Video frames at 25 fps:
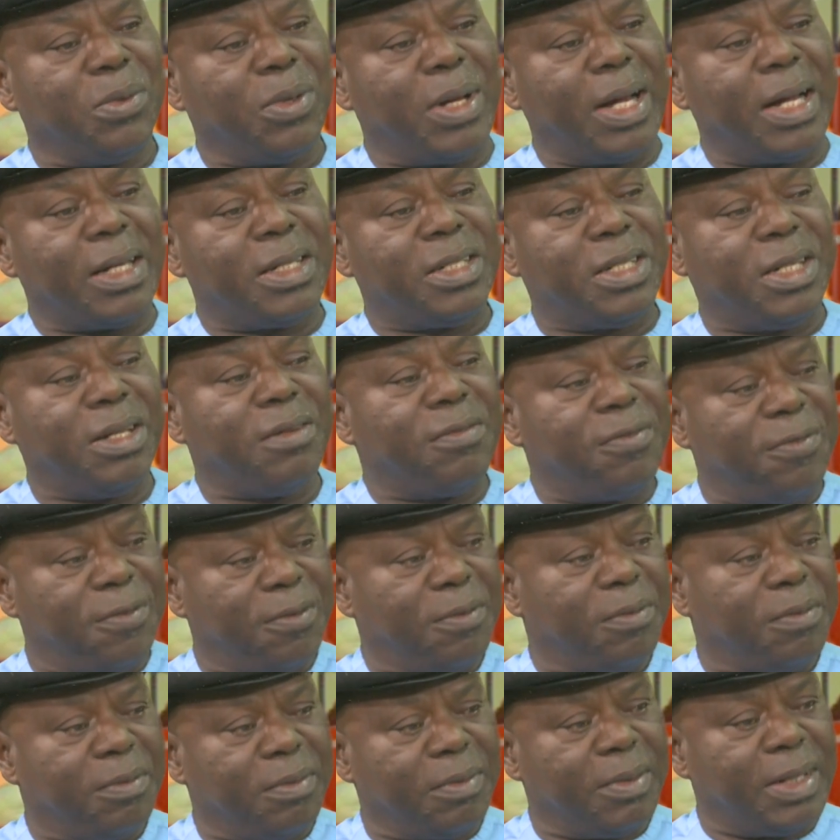achieve
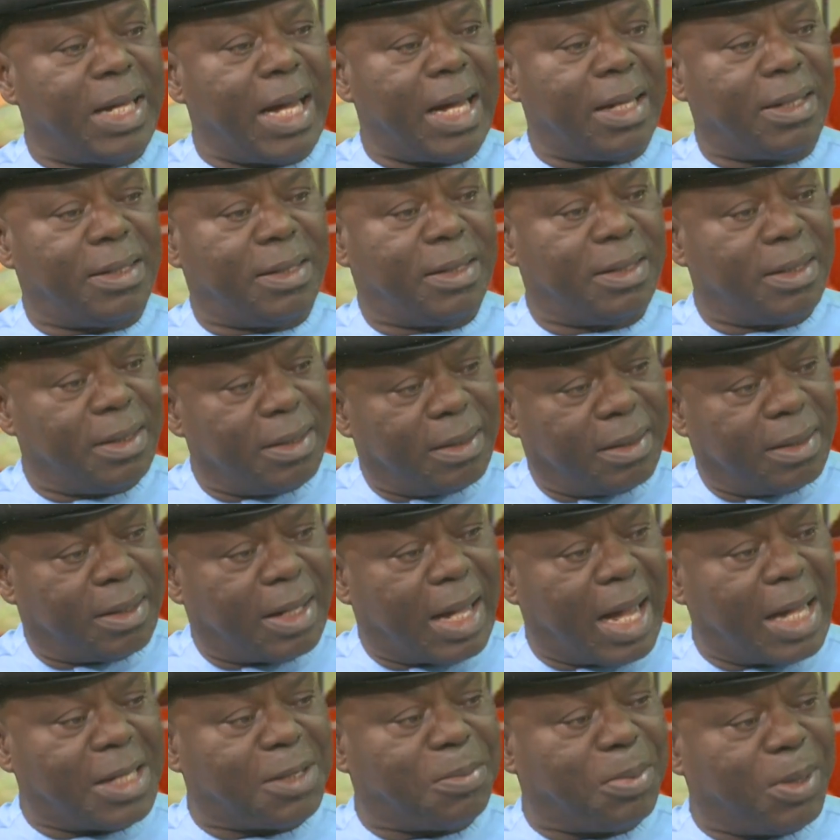that
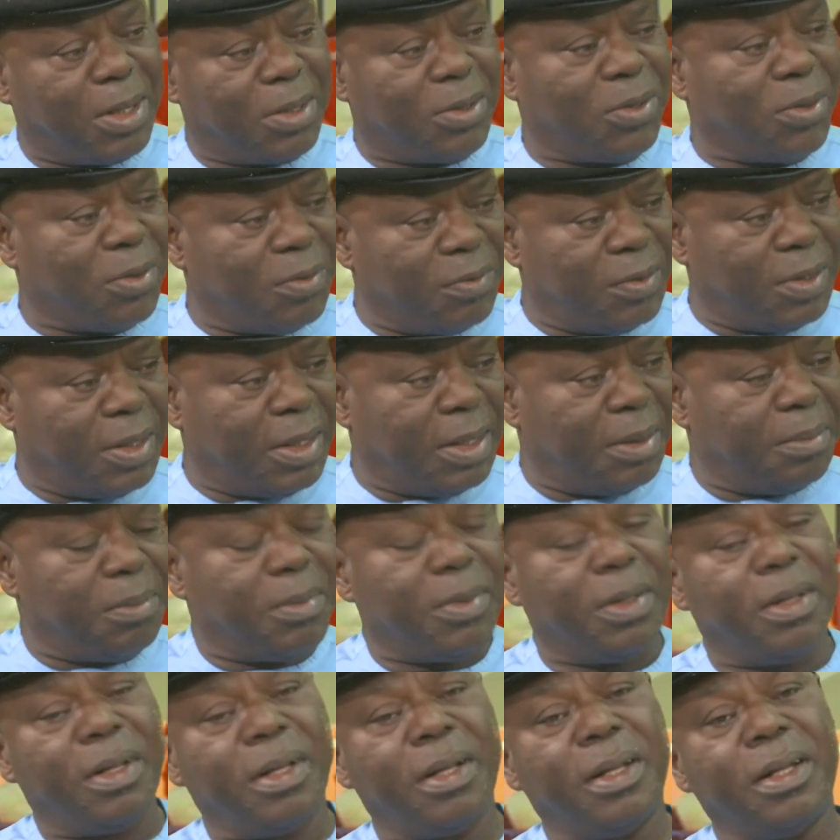aspect of the
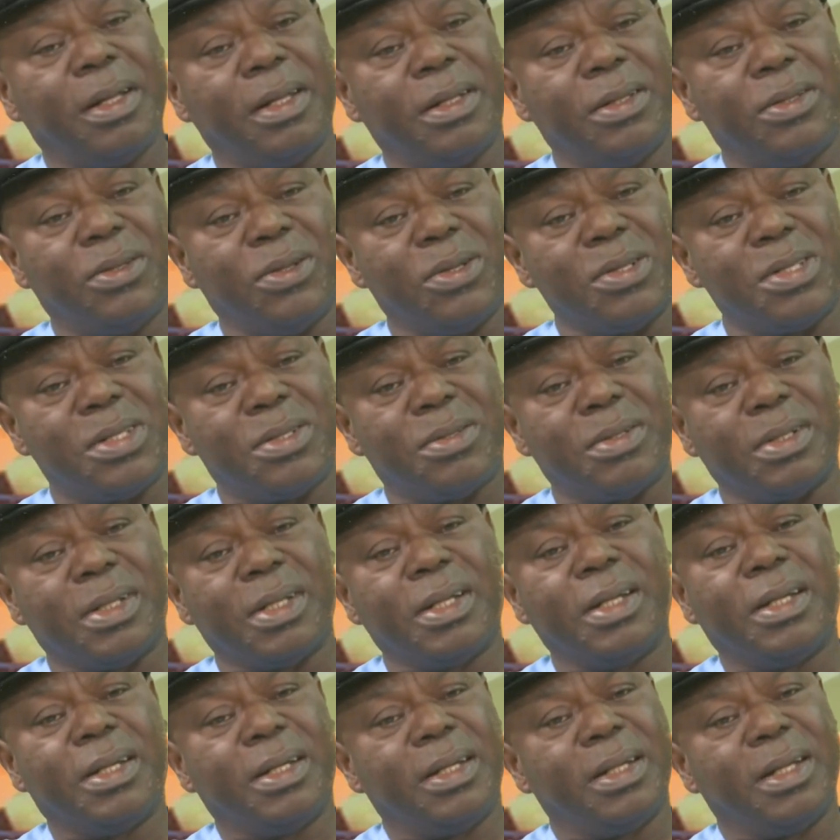industry?
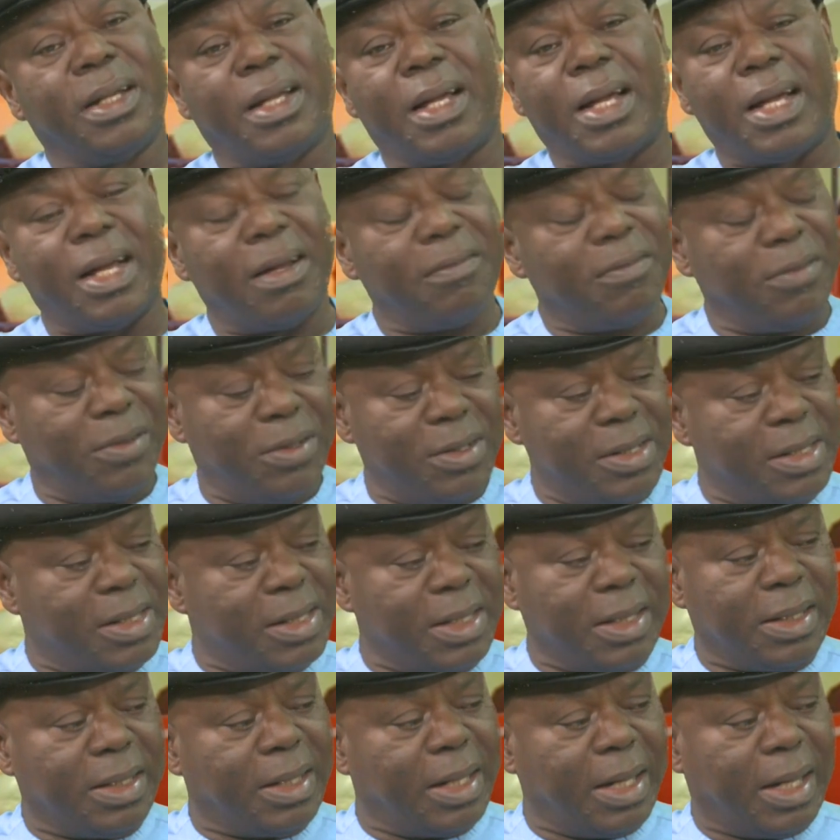I have not
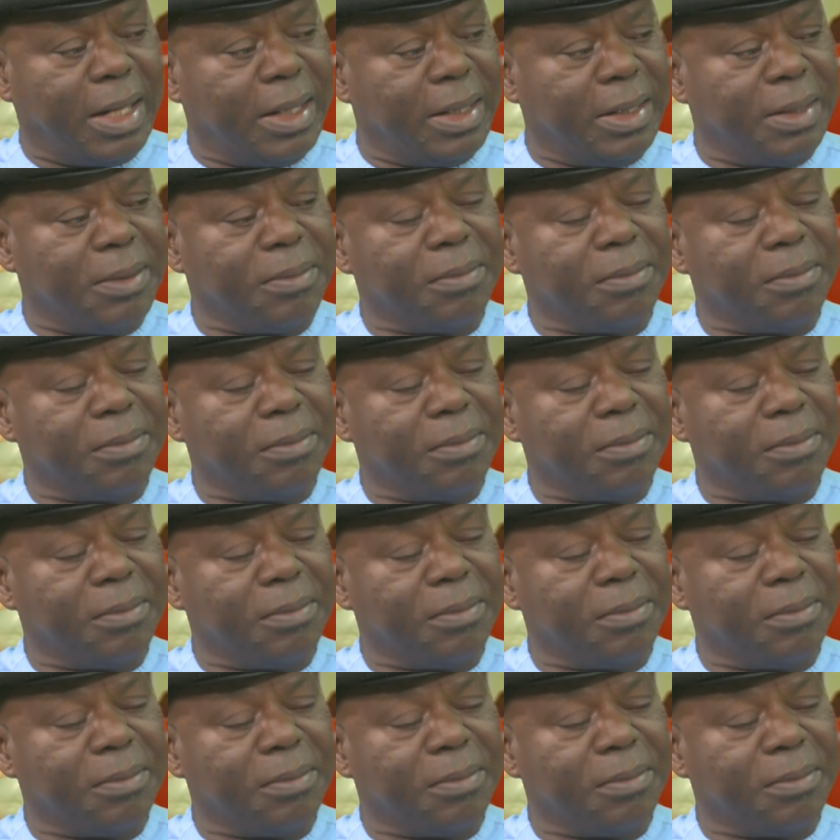seen any.